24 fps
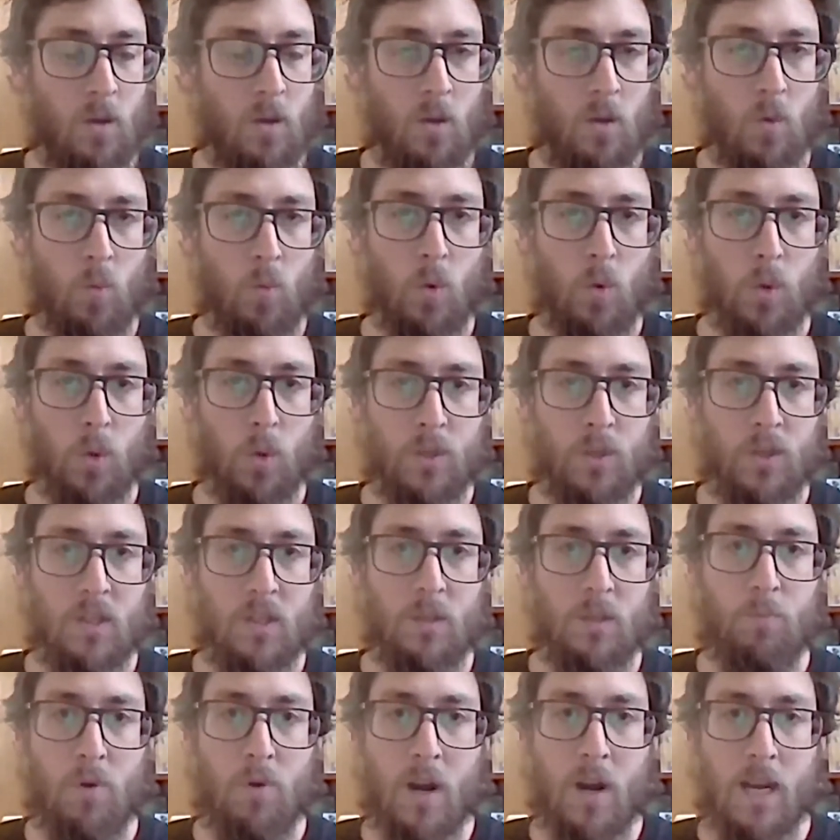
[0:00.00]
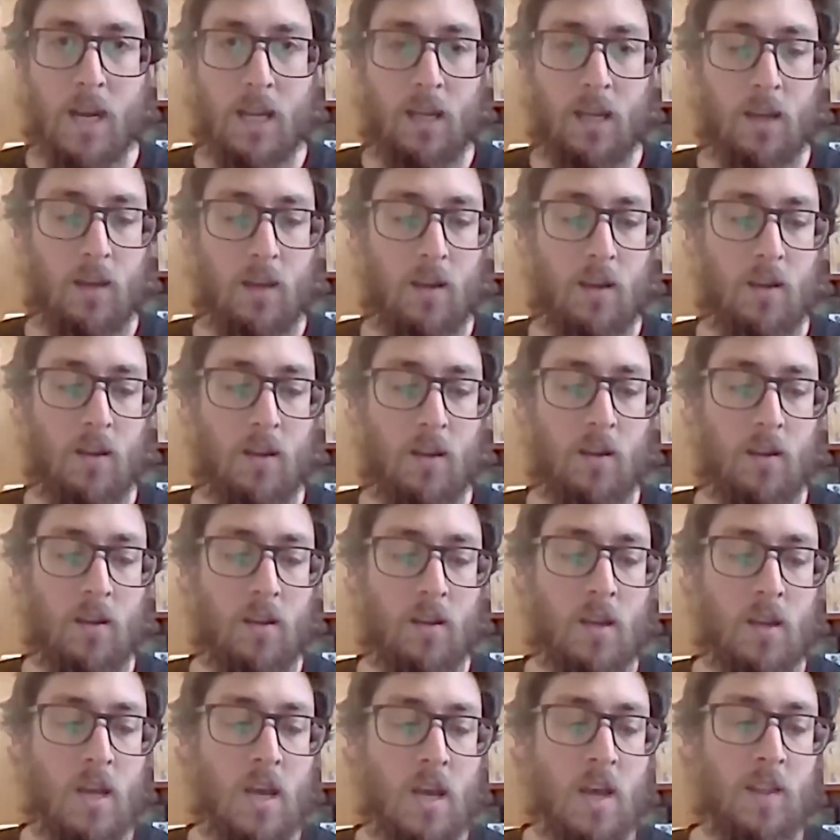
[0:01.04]
Waters break.
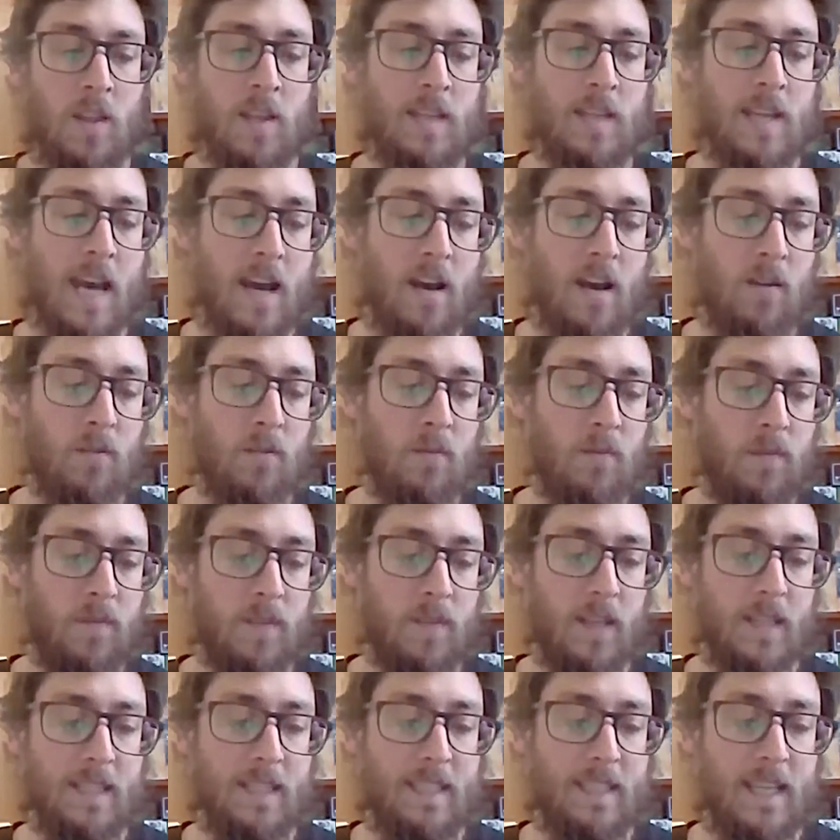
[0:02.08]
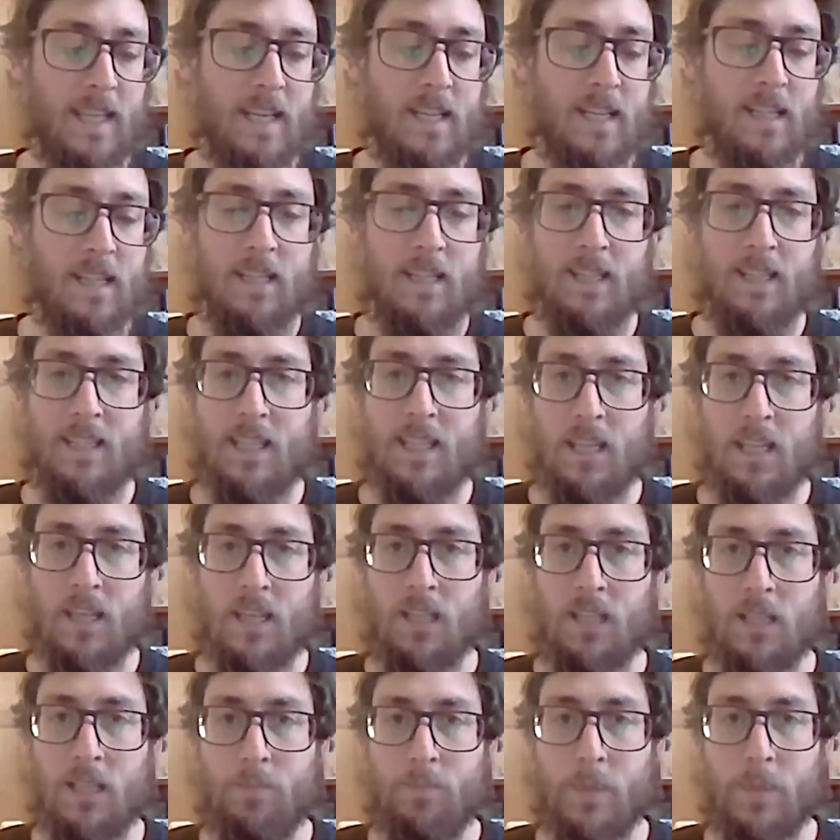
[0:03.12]
The town floods in to see
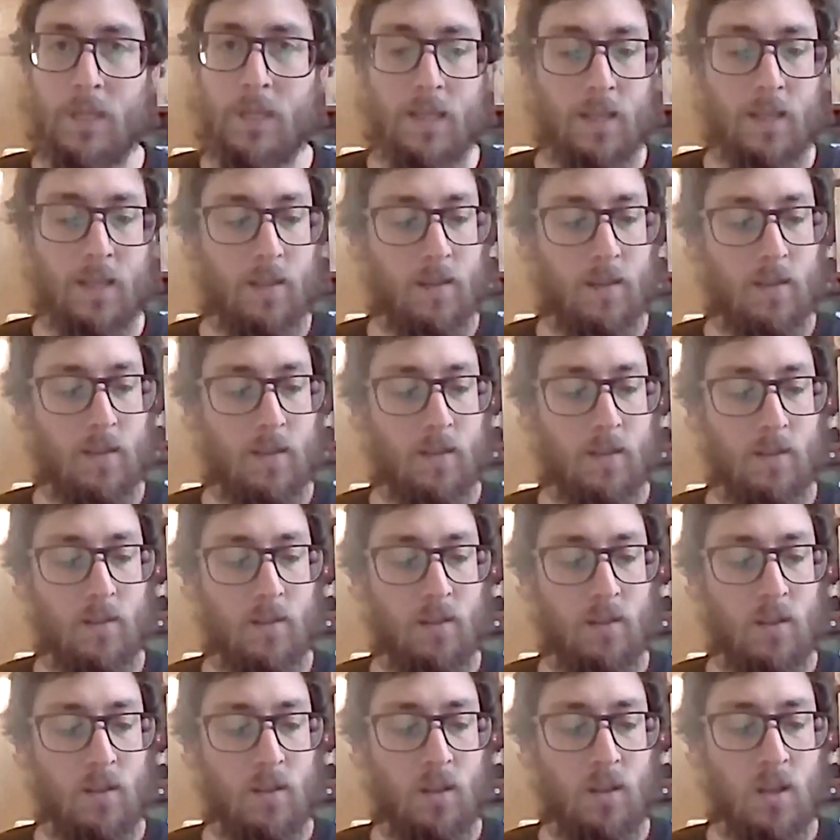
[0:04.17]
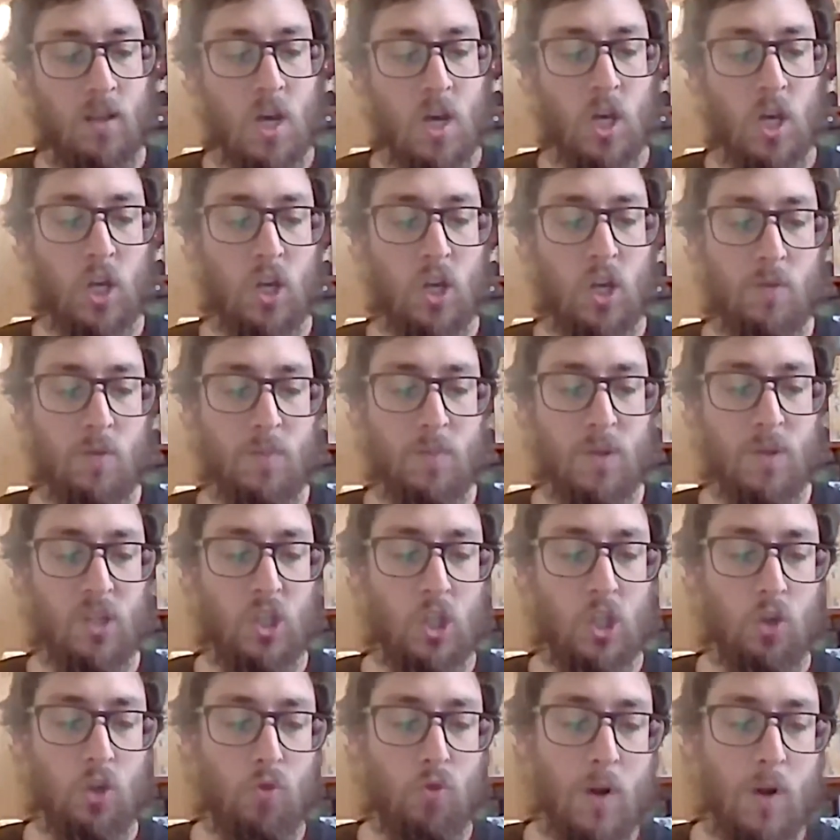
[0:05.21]
her birth. Humans
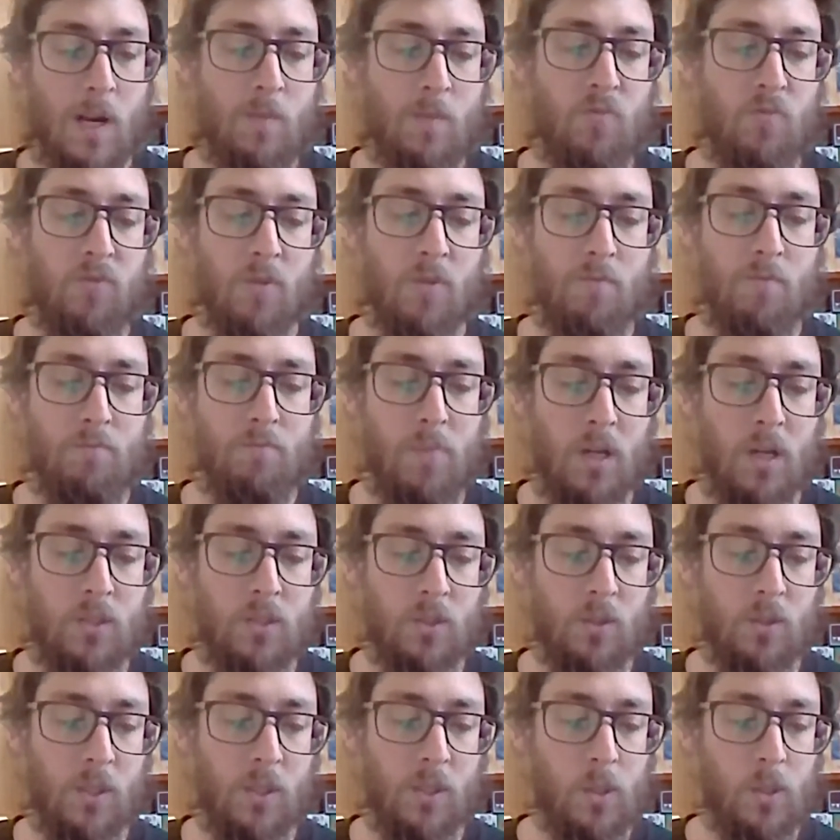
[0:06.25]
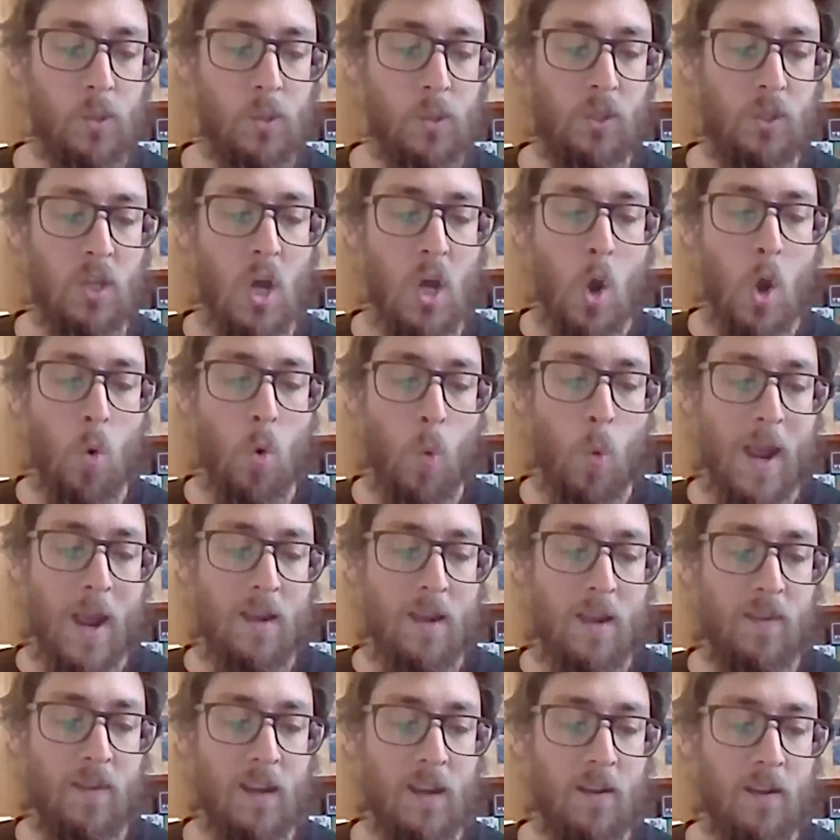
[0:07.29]
scream from bottlenose,
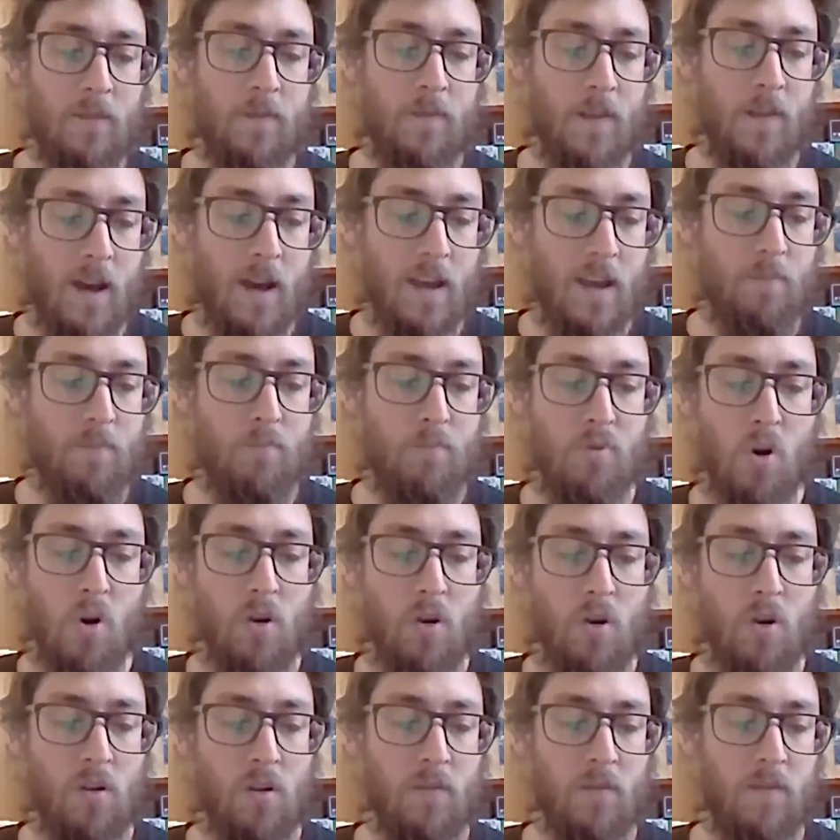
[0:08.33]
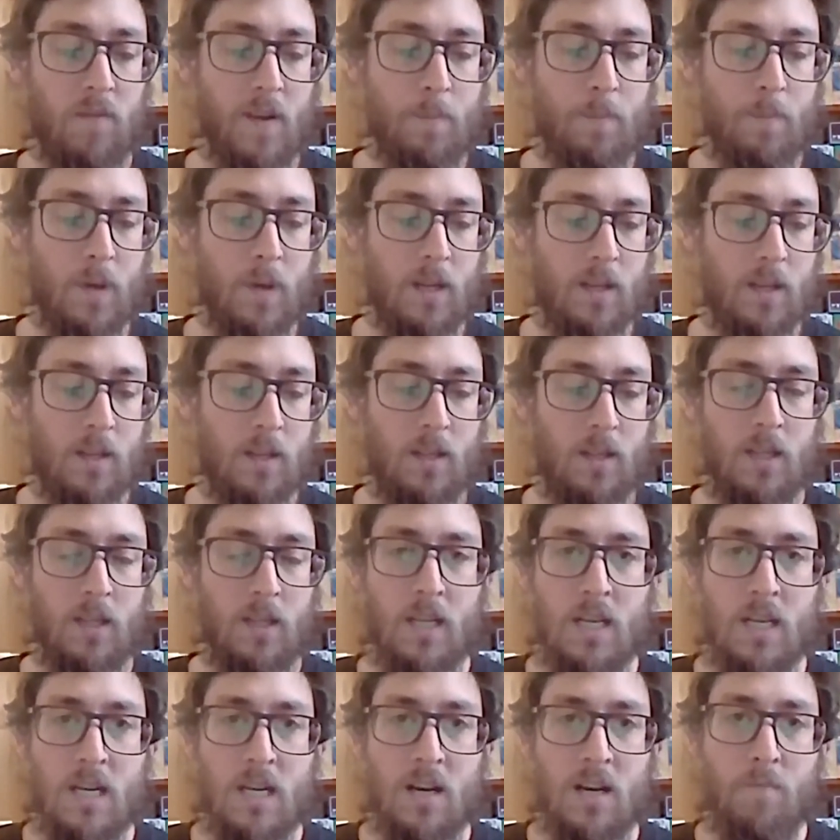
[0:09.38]
waving five-prong flipper,
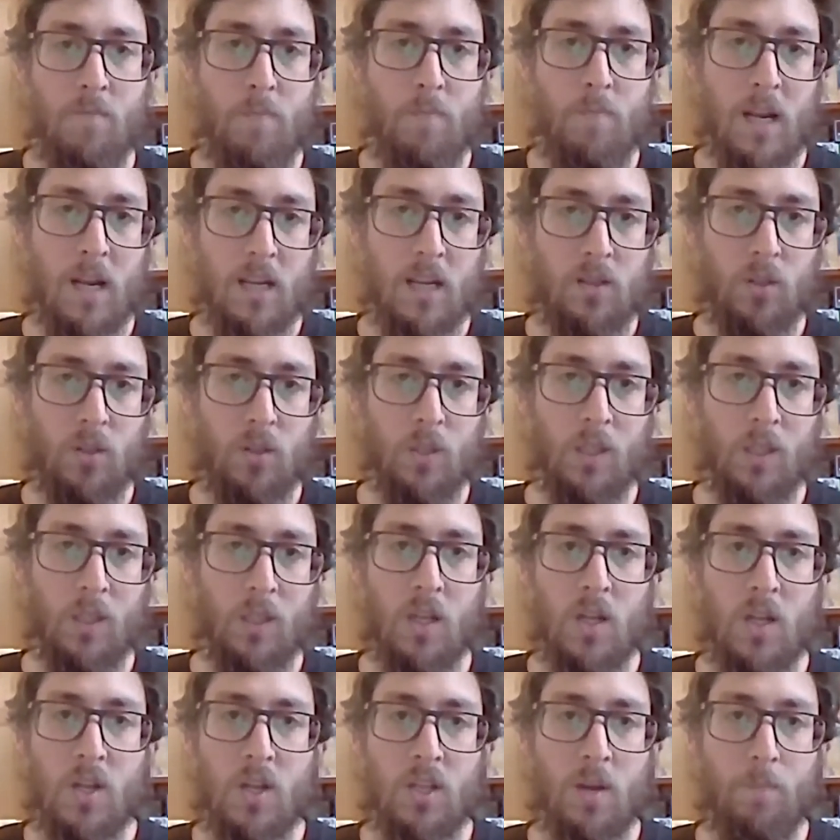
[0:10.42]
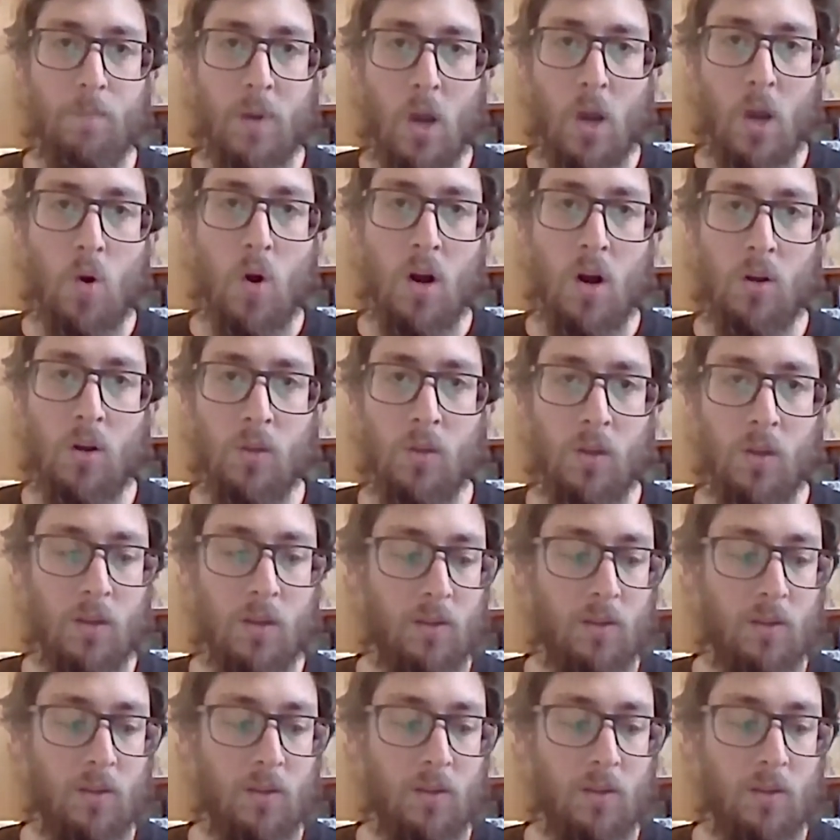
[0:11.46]
umbilical to blowhole.